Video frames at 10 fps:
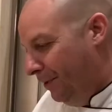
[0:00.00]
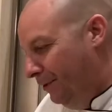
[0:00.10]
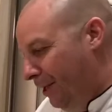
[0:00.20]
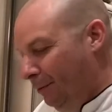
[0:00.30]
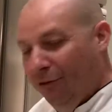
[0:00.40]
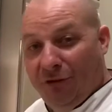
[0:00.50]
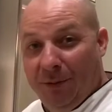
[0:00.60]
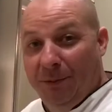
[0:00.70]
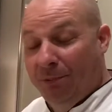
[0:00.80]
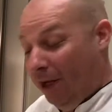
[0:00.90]
Now it's time
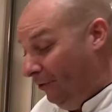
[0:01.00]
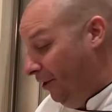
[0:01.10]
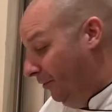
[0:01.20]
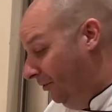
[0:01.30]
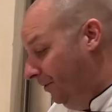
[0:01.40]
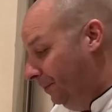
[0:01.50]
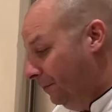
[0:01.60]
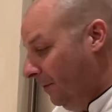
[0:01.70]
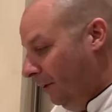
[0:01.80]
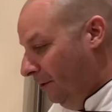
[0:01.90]
to process.
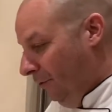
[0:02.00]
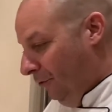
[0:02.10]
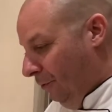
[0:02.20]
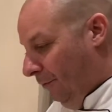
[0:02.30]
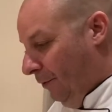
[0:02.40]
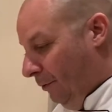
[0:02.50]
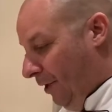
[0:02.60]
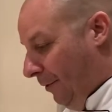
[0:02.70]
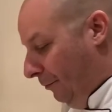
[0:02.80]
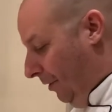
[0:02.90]
So I already
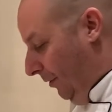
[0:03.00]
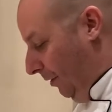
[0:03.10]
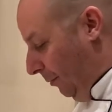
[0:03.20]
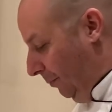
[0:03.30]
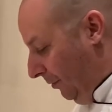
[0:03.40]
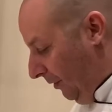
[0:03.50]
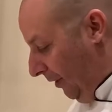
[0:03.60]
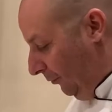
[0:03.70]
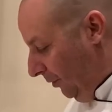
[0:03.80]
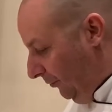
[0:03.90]
got 3 in there, I'm going to put the
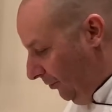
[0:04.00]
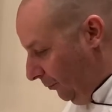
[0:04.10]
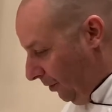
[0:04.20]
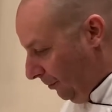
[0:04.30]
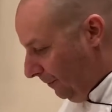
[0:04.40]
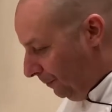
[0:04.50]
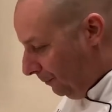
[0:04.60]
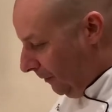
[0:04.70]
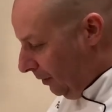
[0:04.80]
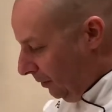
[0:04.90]
last one into the water.
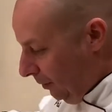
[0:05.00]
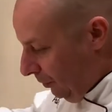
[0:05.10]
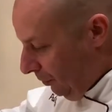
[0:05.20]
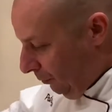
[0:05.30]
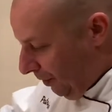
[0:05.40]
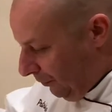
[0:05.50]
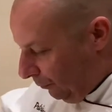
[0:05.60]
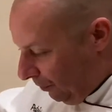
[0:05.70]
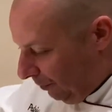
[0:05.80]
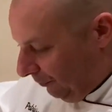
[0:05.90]
You want to get the
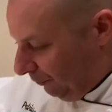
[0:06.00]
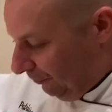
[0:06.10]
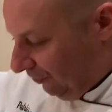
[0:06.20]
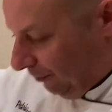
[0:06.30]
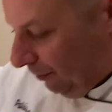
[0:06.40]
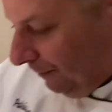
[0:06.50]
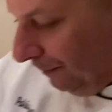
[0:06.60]
water up to a simmer.